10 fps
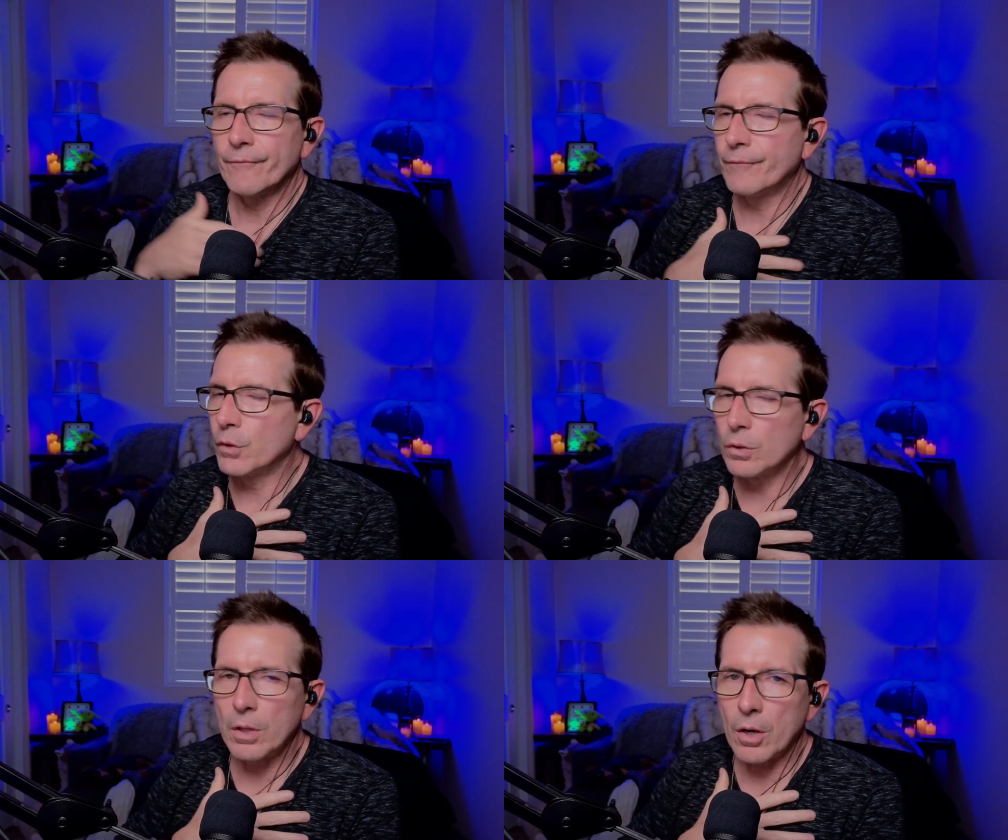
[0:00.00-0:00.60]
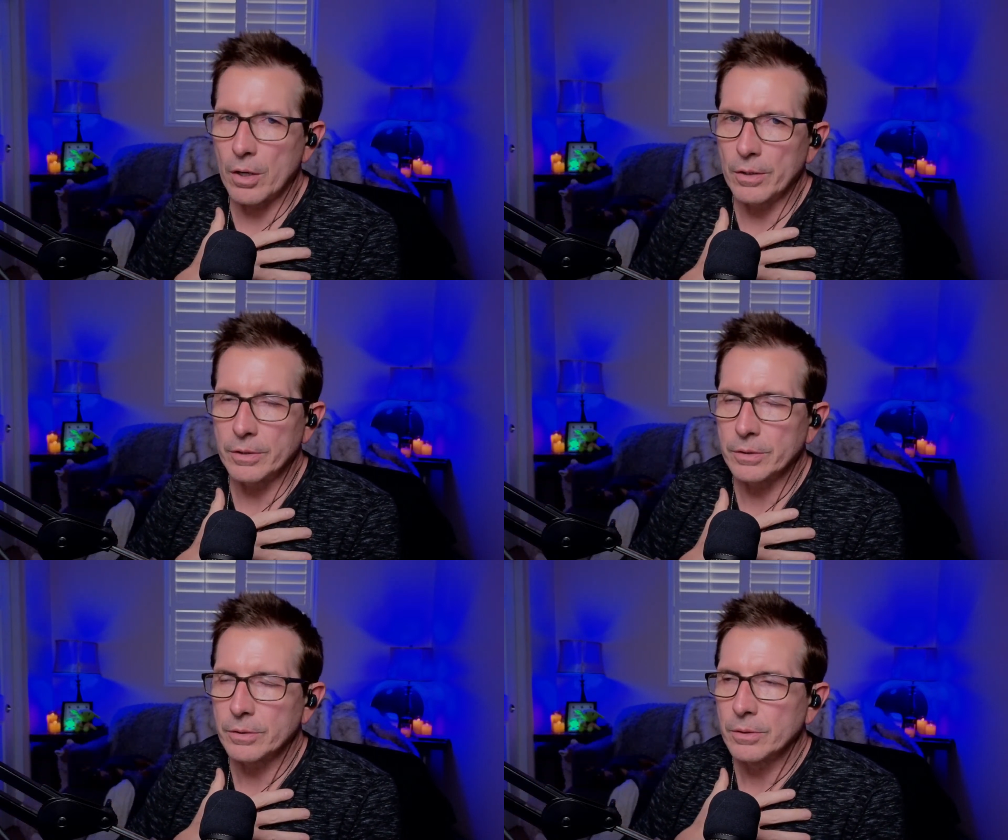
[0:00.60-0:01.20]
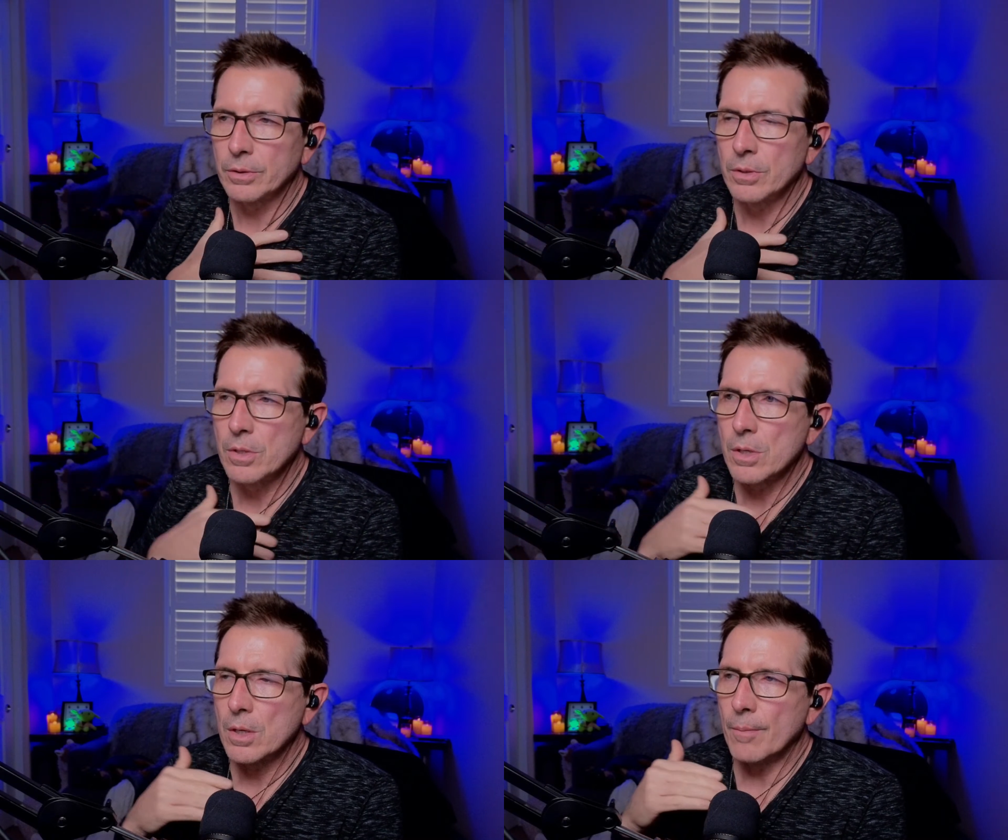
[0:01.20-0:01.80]
full heart,
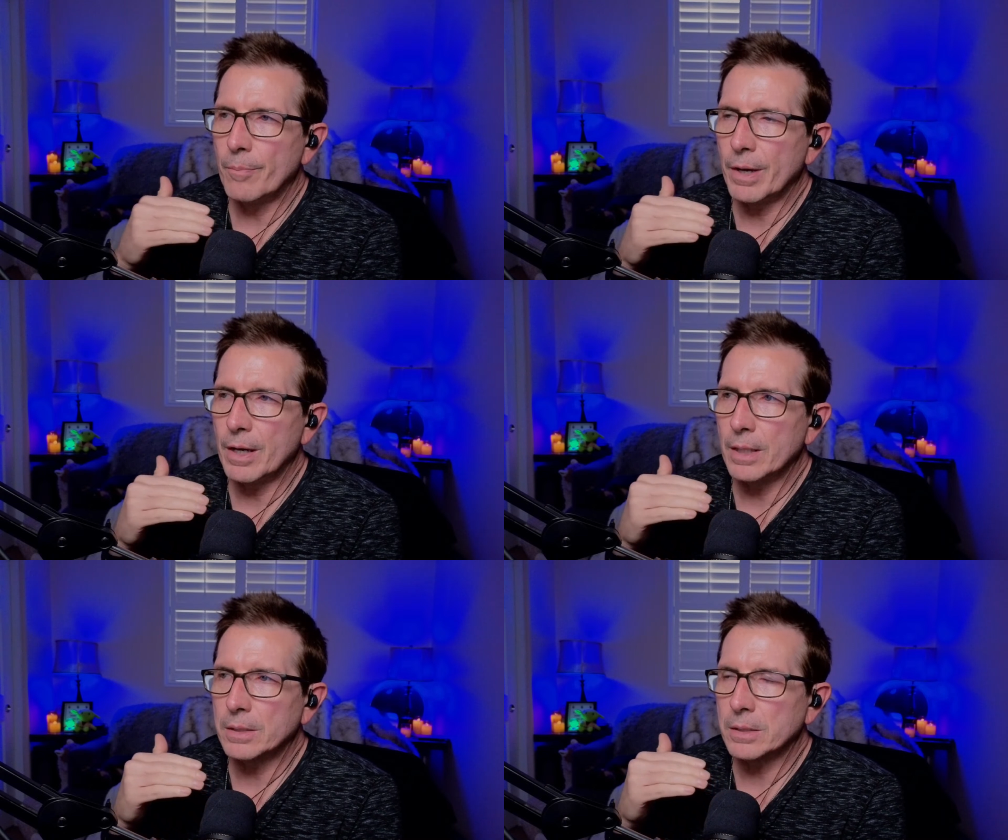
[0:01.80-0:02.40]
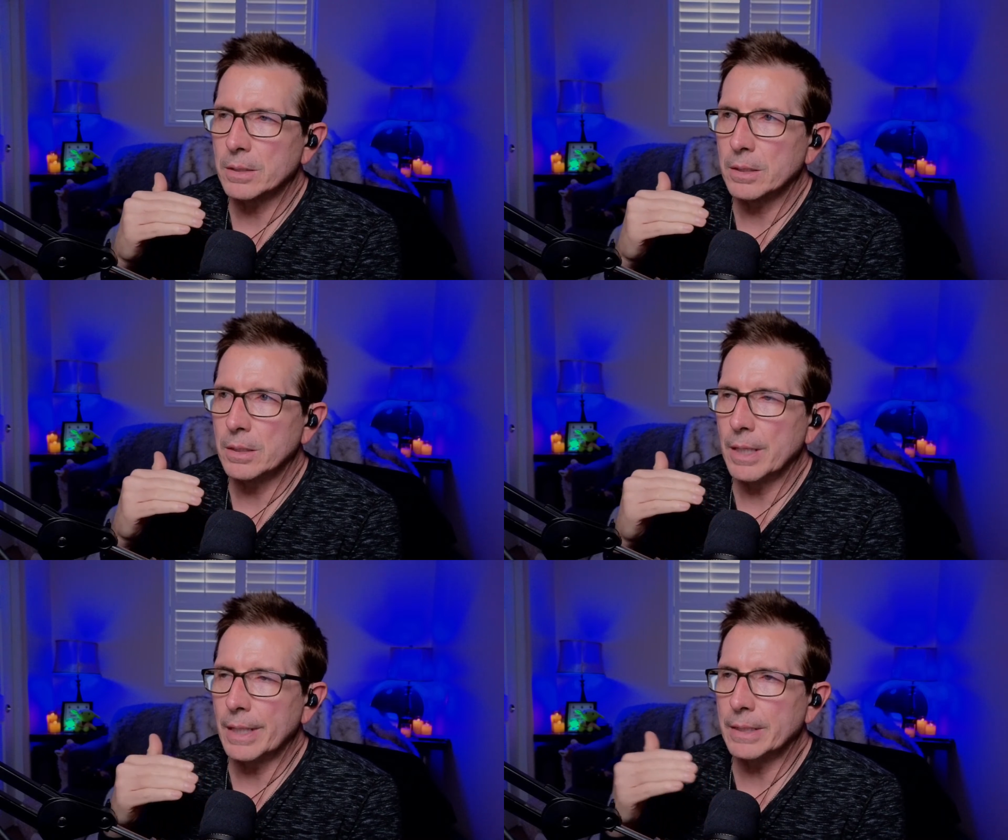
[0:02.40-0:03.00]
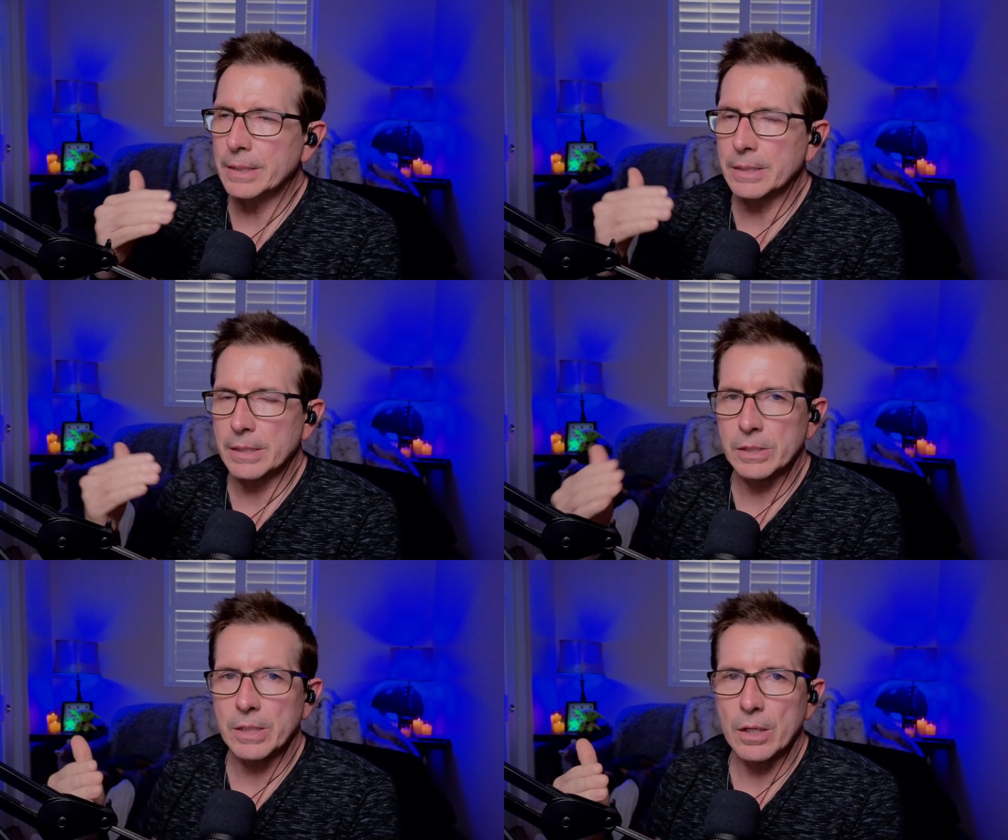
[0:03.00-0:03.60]
but not
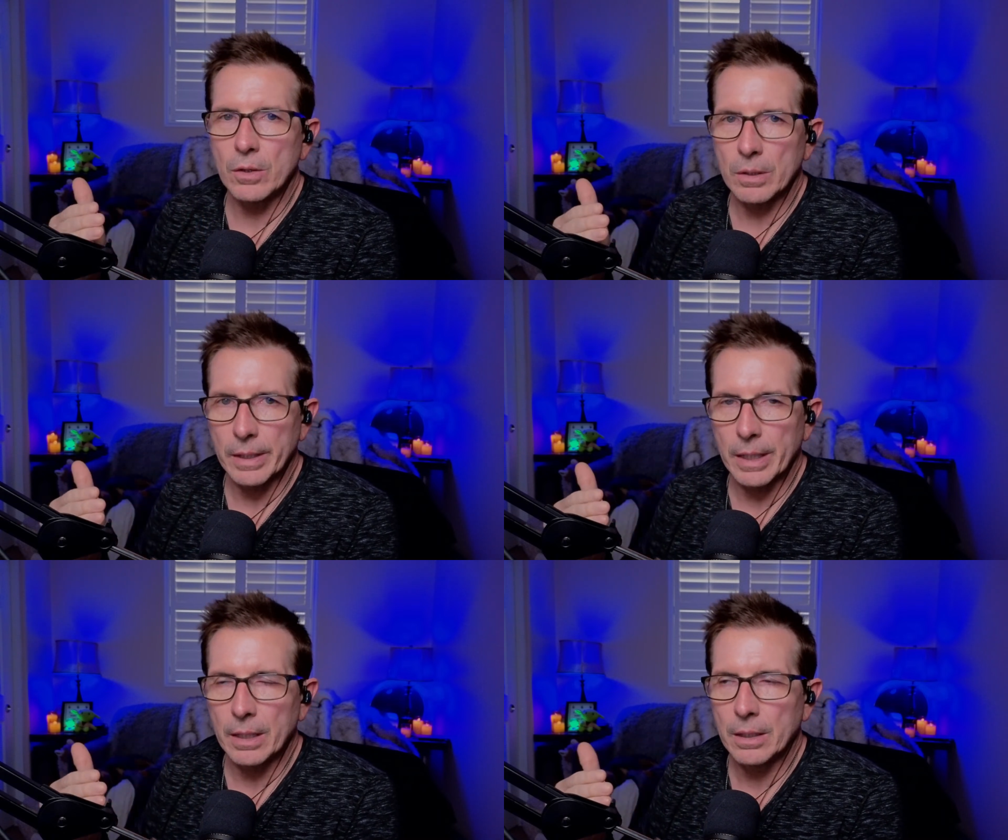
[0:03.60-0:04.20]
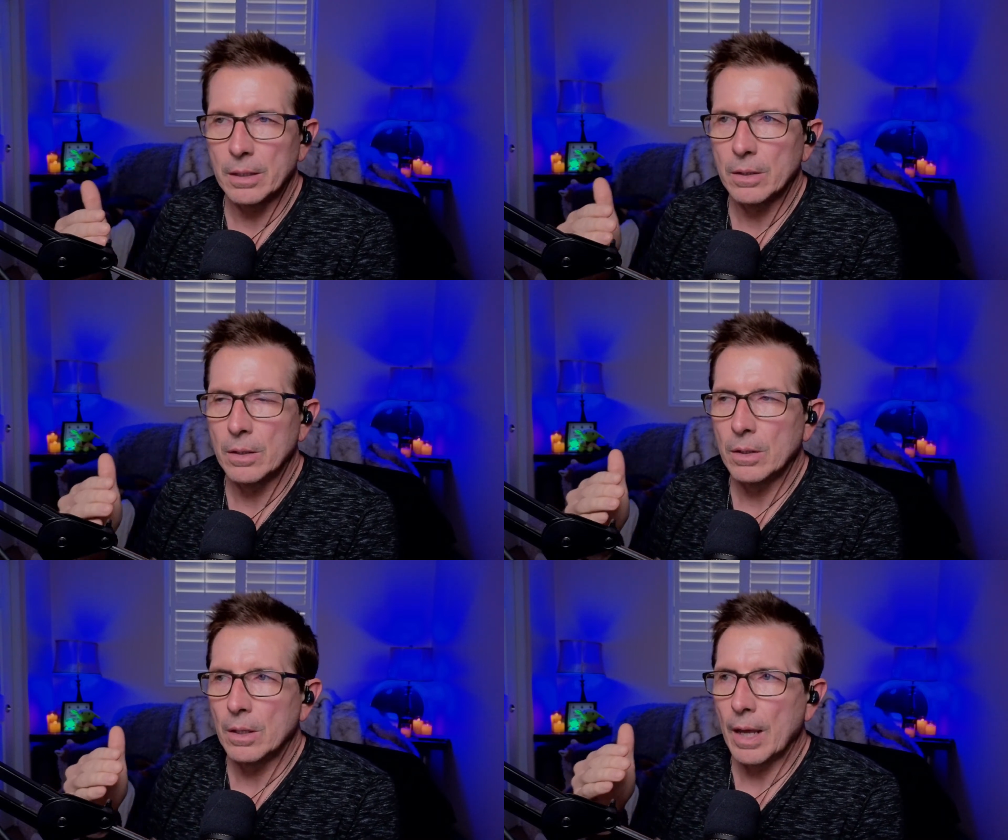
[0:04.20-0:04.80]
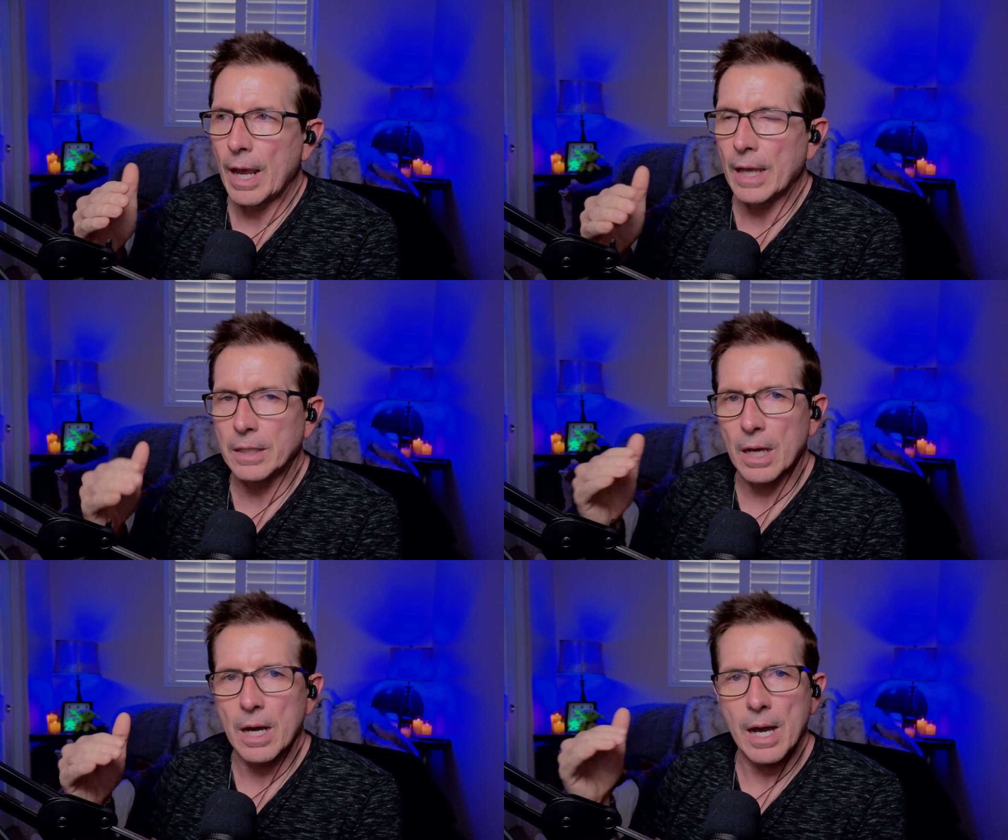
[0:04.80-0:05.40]
necessarily at the
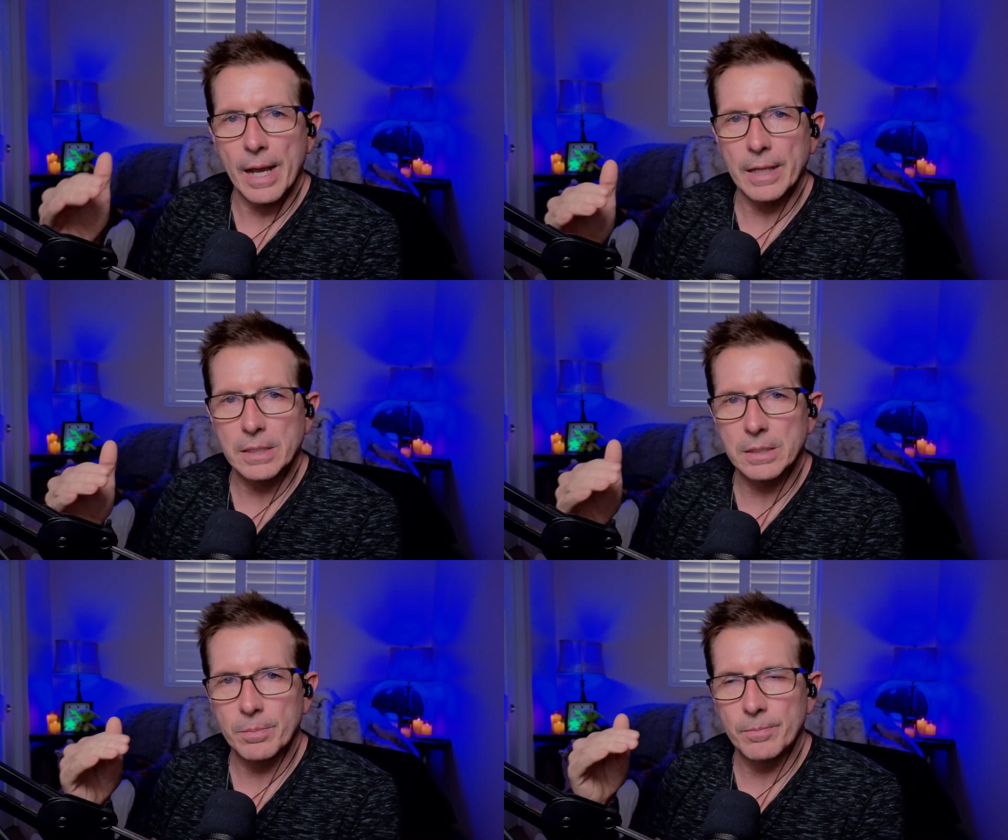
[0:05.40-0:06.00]
highest